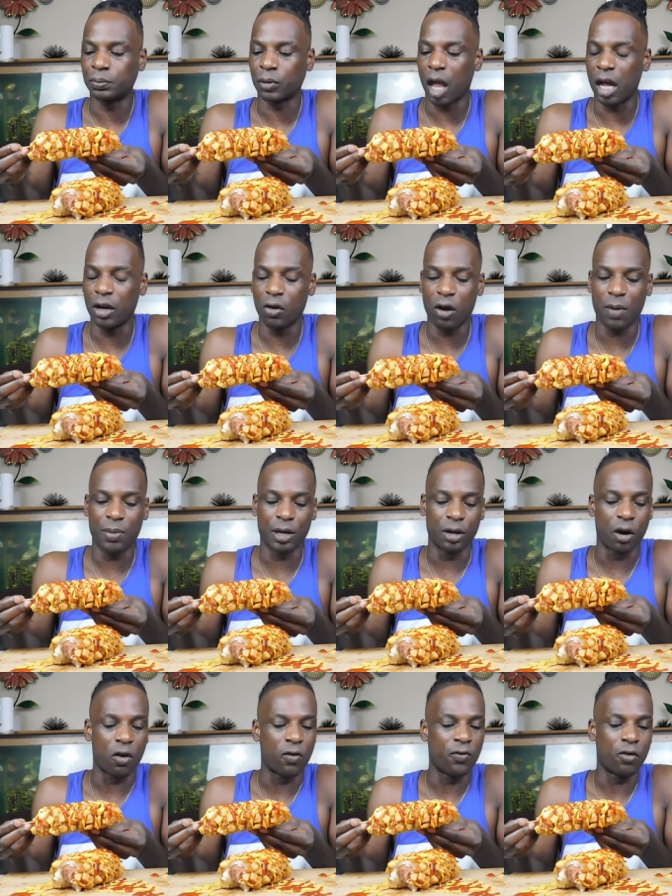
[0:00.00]
I know I've been
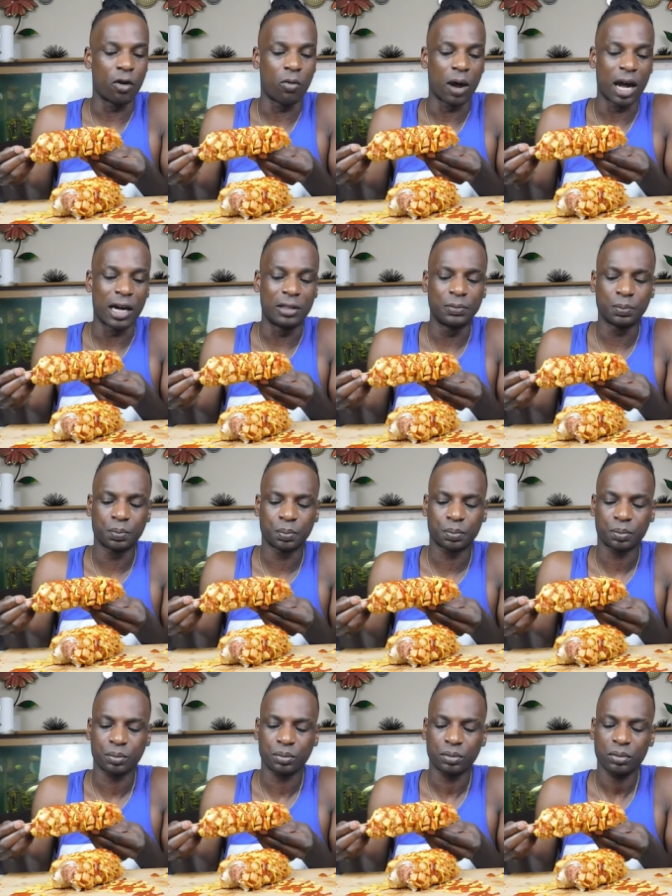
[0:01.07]
going for a while.
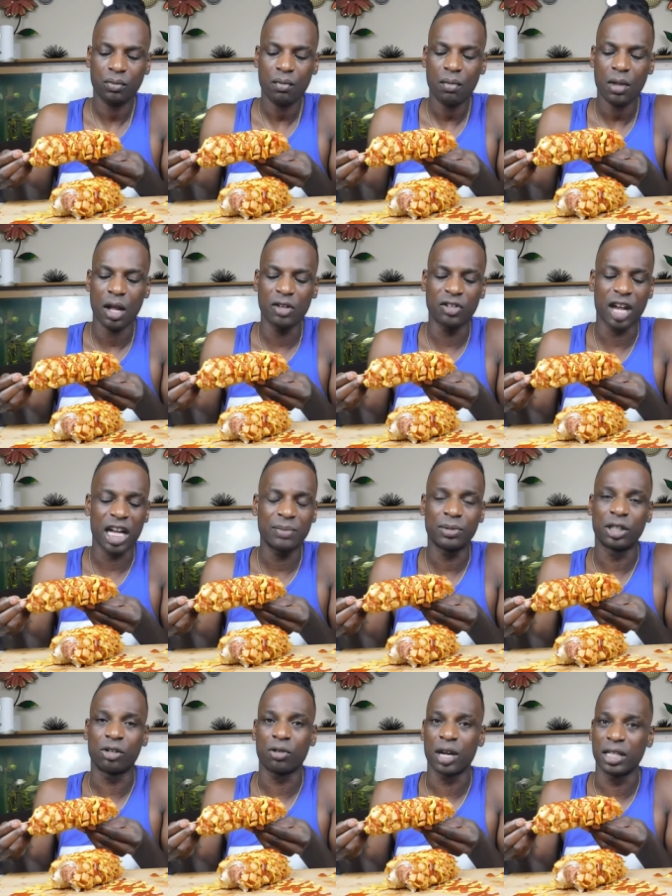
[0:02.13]
Child's
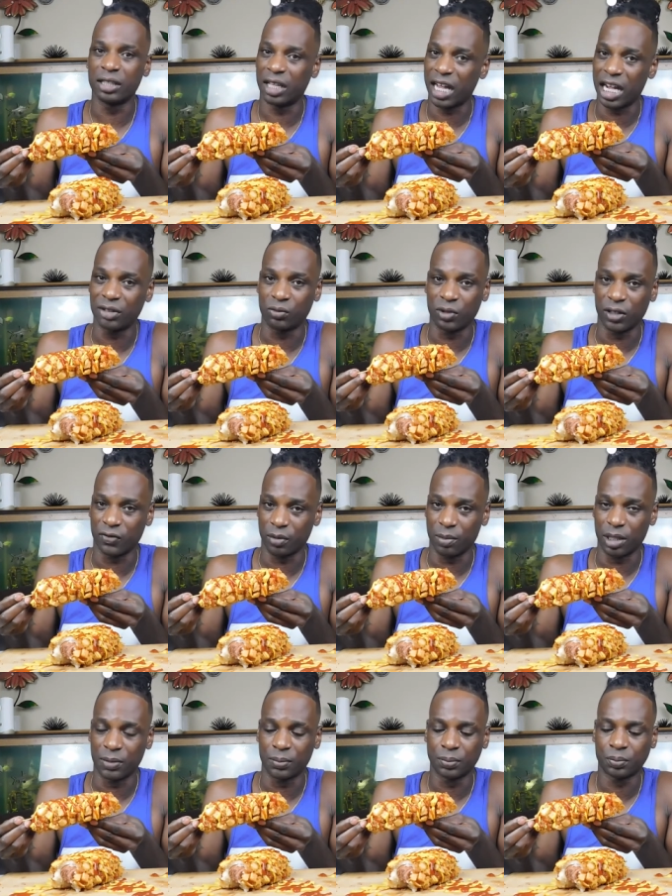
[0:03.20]
been a crazy last week for
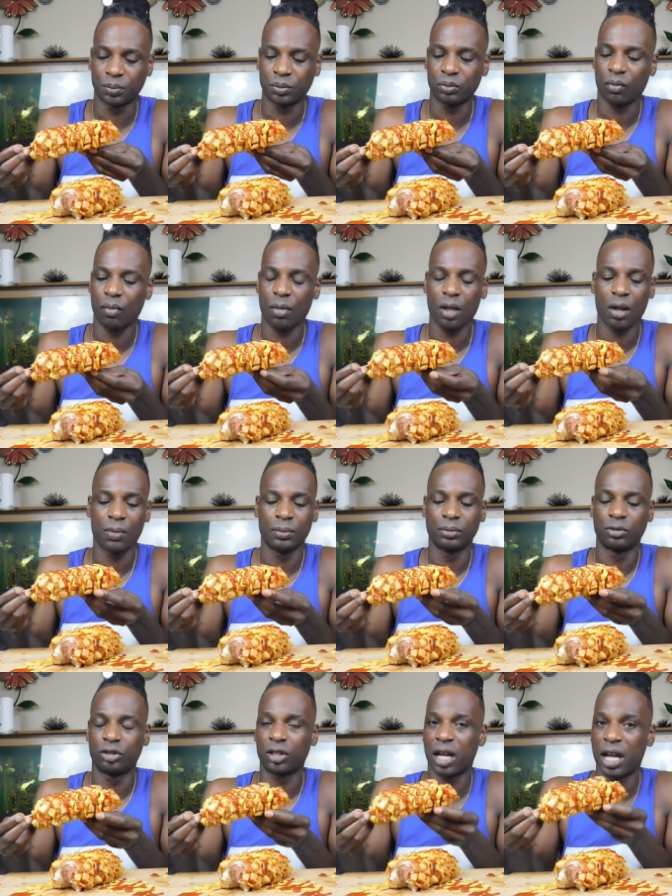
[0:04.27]
me.
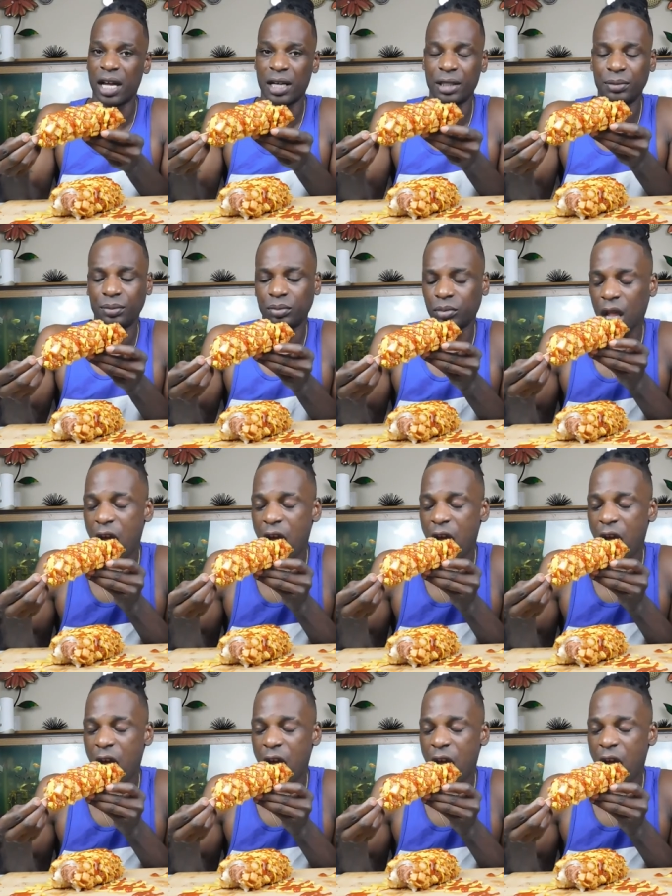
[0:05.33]
Child.